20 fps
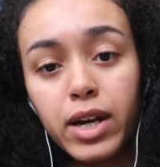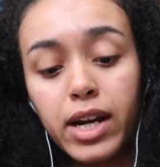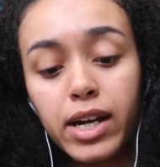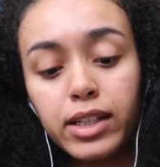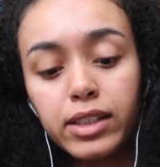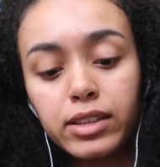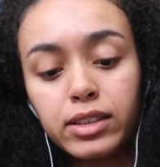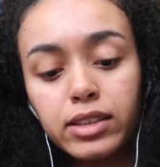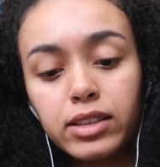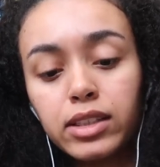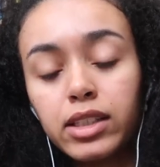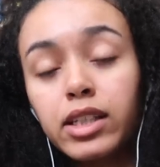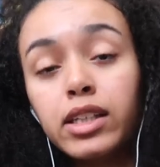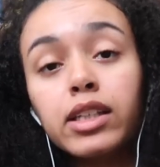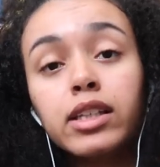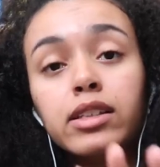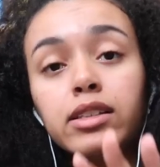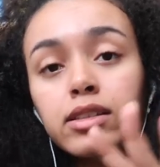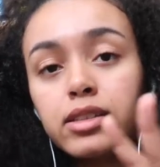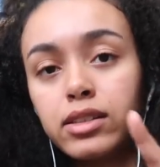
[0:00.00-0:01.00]
eyes
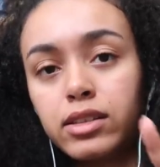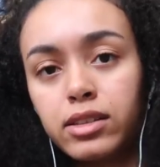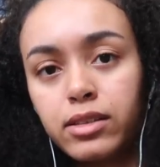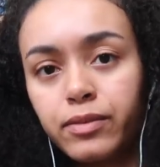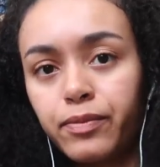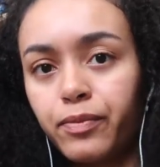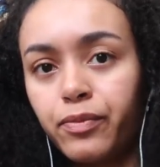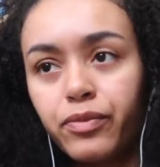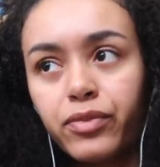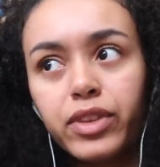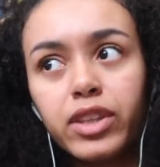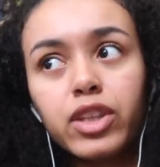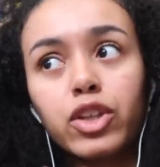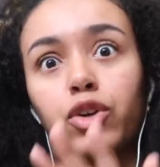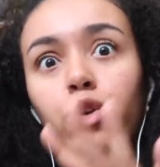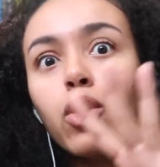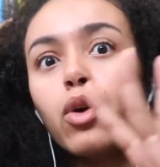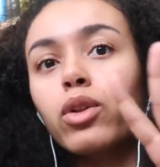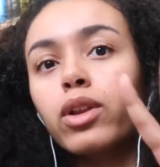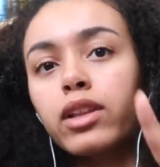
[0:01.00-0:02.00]
is the
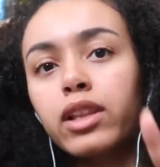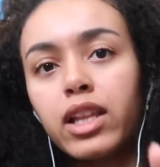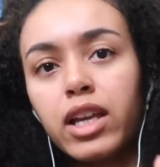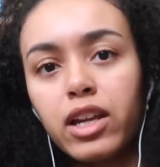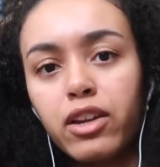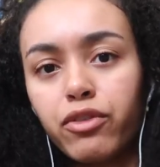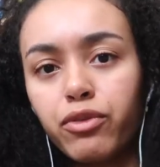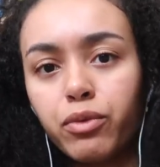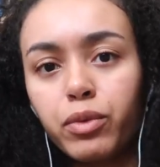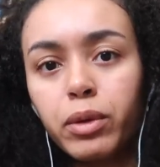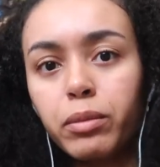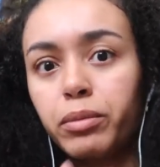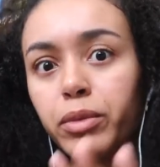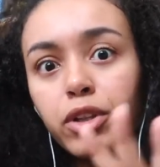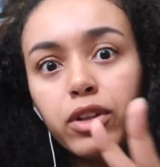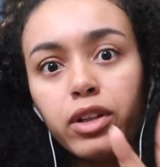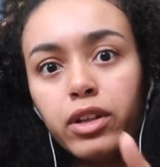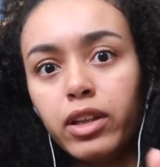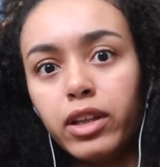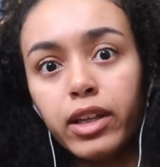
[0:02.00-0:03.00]
goal in life, what
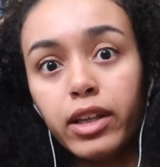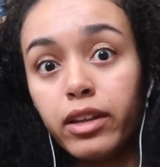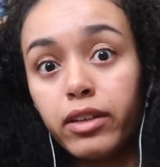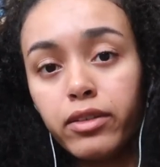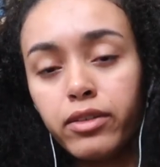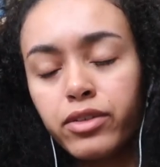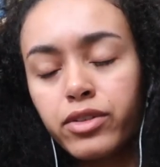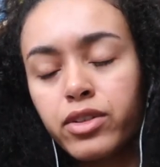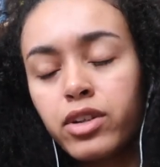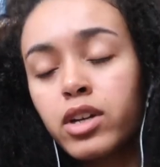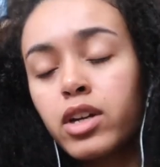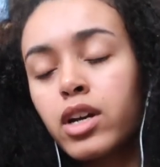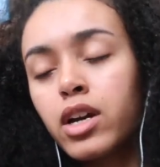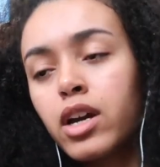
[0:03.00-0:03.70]
beauty is.